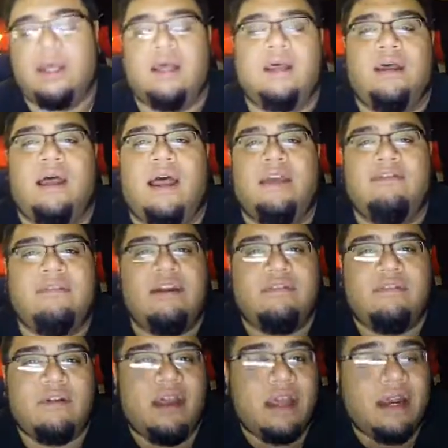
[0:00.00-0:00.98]
I've
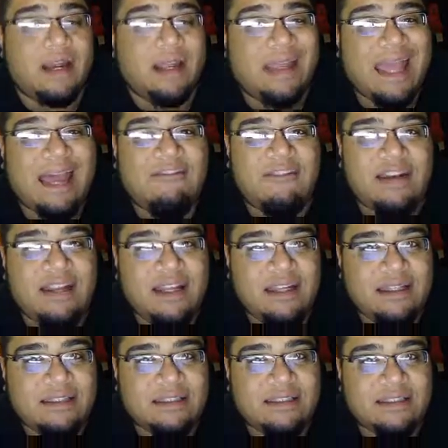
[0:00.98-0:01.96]
never had a
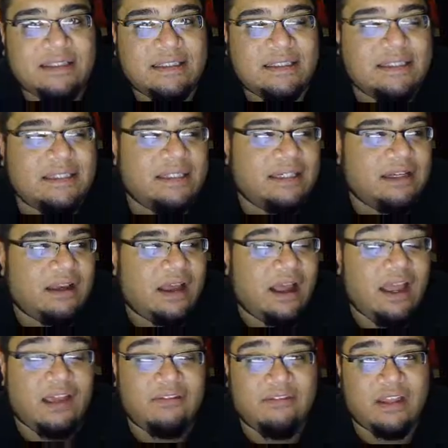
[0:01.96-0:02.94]
cavity.
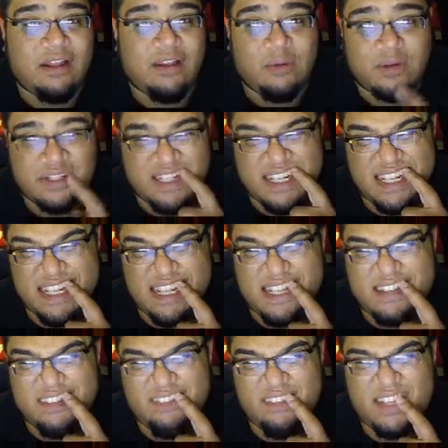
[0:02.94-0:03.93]
I have yellowish
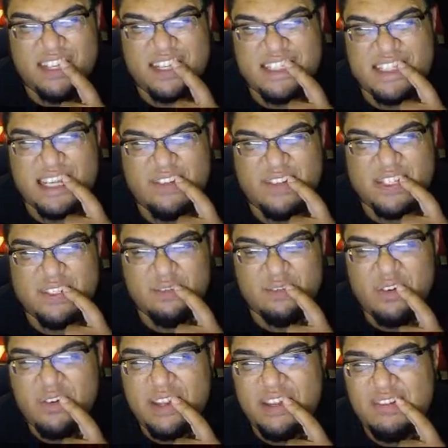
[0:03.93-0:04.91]
teeth because I was
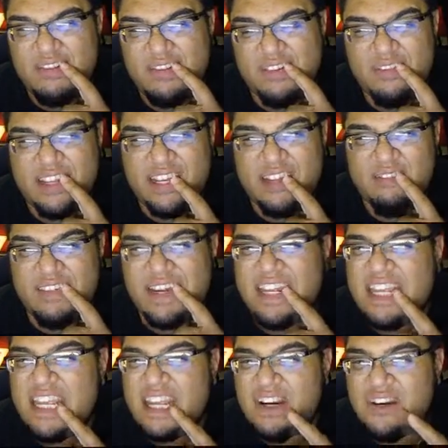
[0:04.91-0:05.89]
smoking for many,
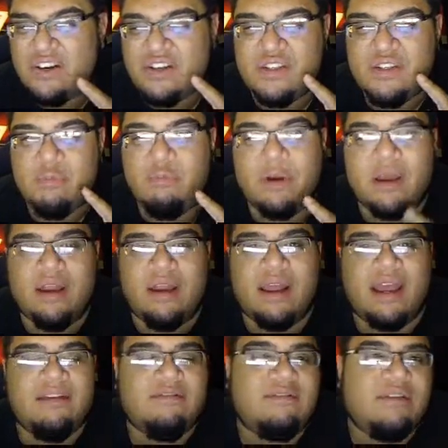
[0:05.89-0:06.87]
many years,
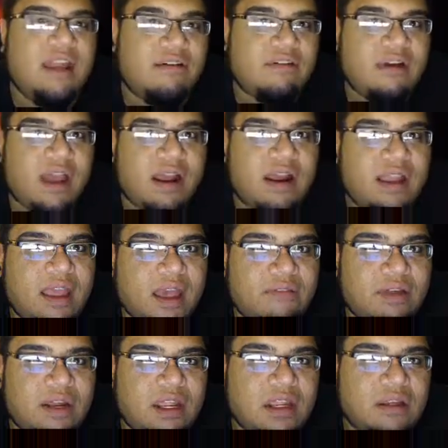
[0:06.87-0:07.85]
but I've never had a
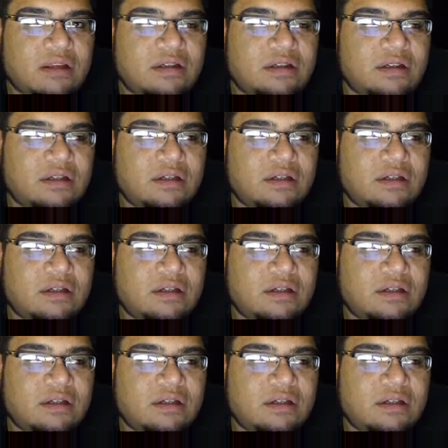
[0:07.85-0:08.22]
cavity.